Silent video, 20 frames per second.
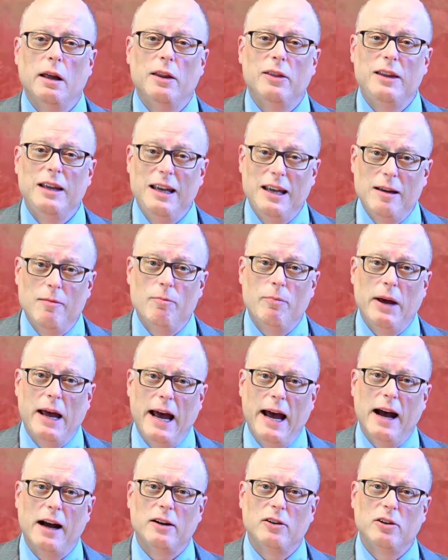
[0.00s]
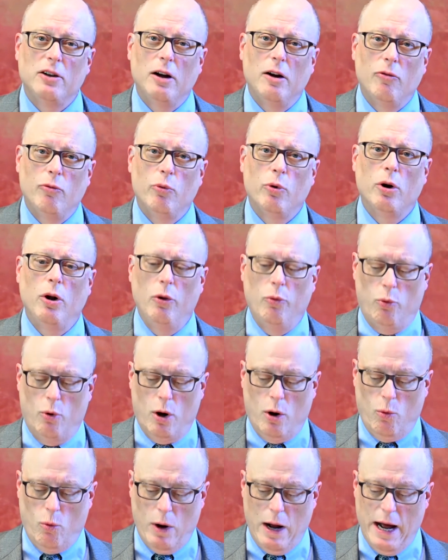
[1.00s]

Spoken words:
The impact of World War